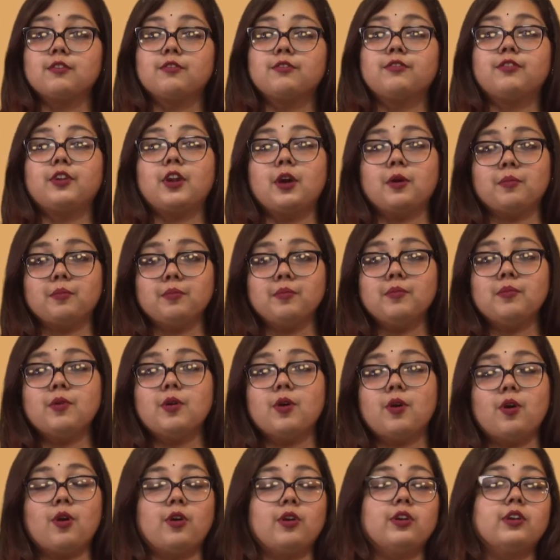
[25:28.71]
from
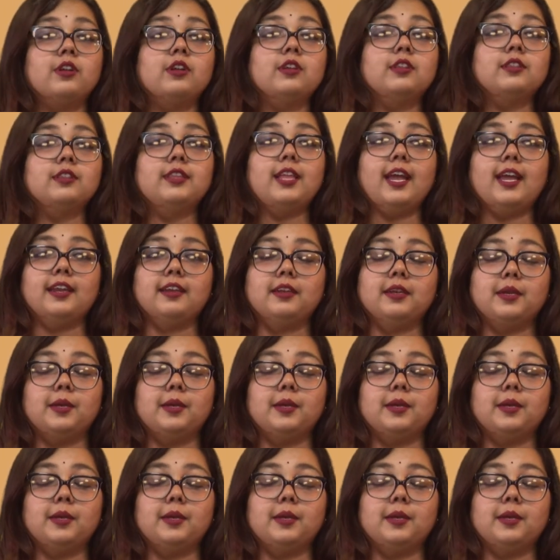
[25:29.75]
or than.